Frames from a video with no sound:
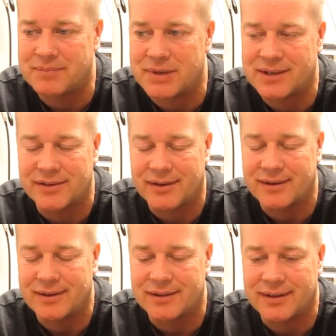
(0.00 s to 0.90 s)
because
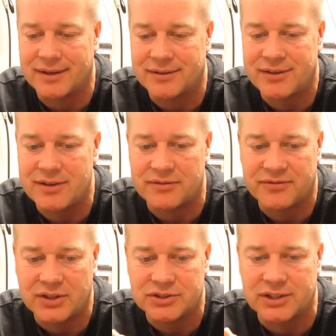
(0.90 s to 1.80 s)
I see the
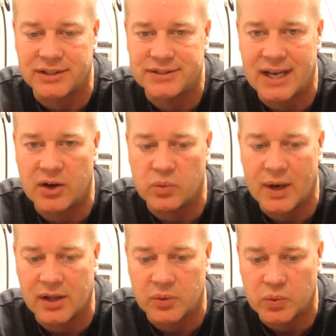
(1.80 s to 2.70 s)
function, I see how
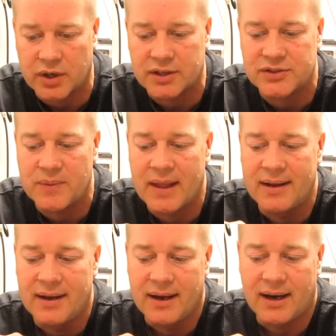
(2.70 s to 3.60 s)
well it works,
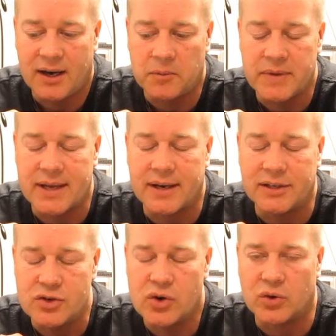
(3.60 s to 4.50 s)
and I
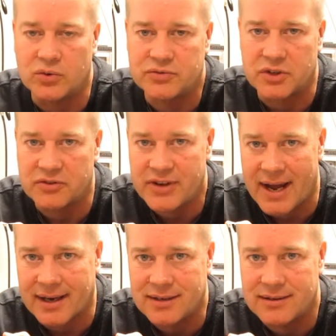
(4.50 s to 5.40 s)
know for a
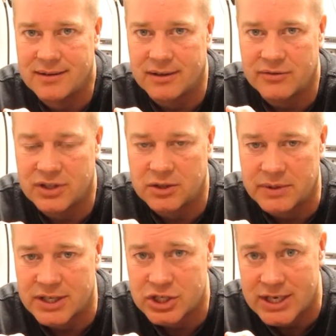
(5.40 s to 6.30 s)
fact that if you give me
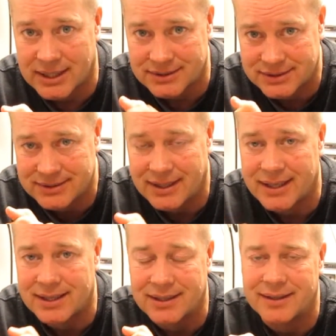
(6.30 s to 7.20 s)
the chance, I
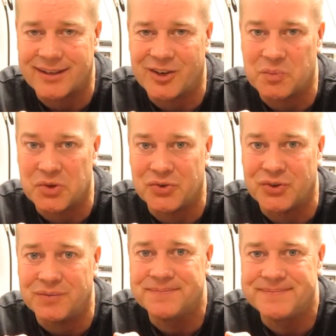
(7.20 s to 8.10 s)
think I can help you too.